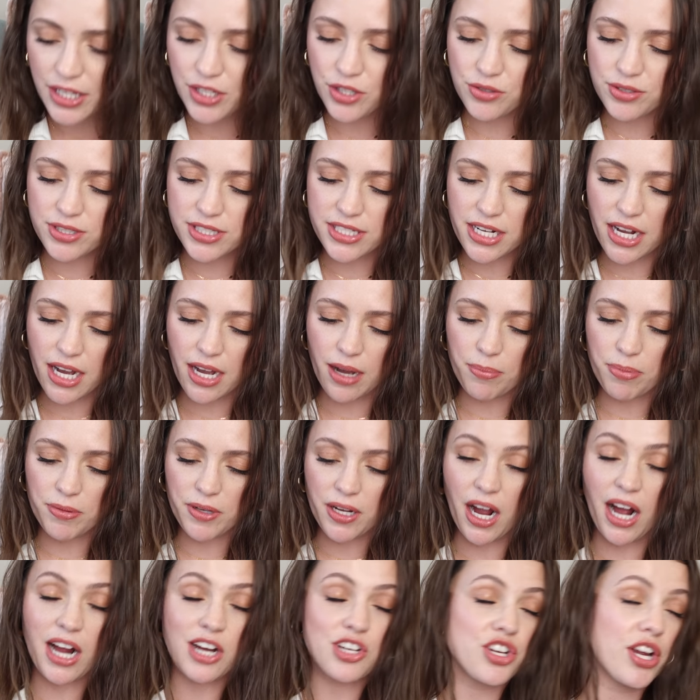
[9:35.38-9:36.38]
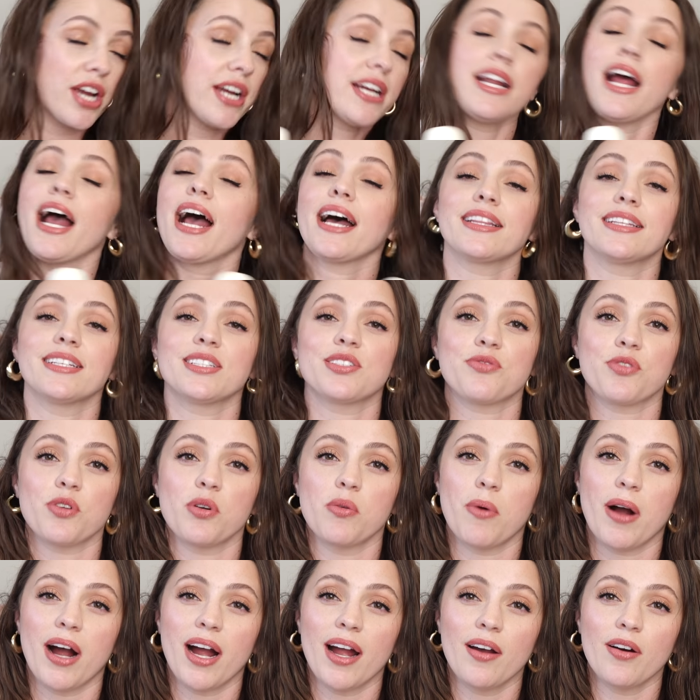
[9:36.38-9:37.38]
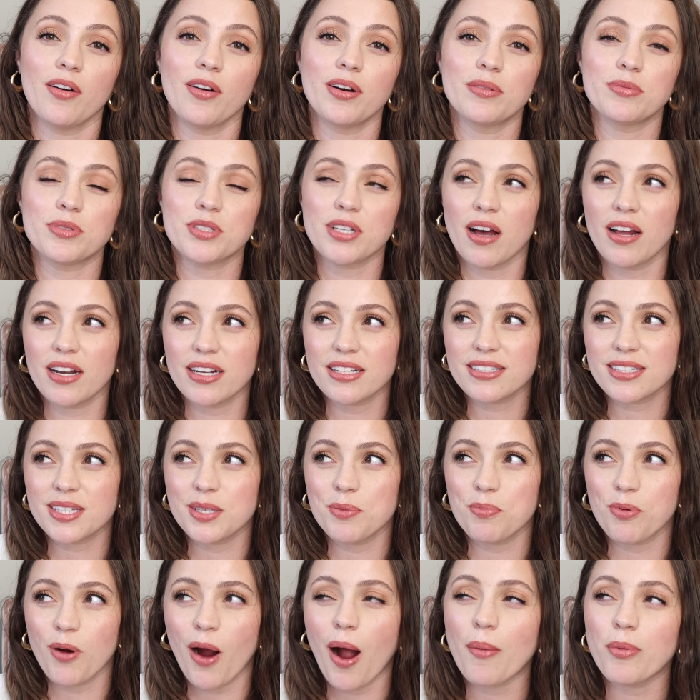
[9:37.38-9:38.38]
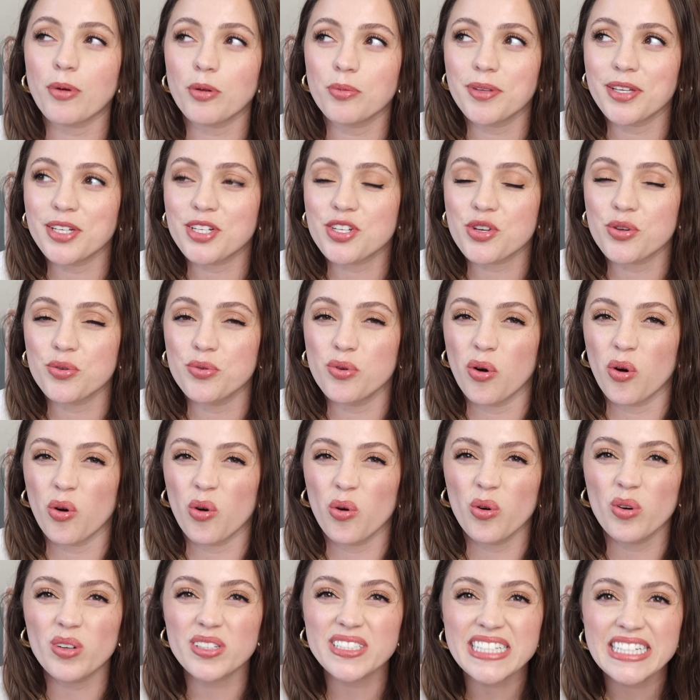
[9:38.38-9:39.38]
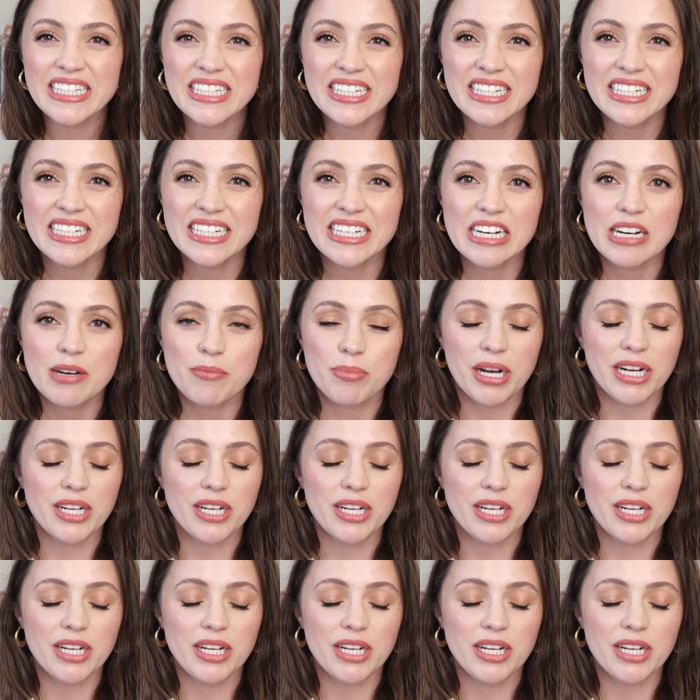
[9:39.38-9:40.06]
used up, gosh, I had had this for a while. It was honestly probably too old. but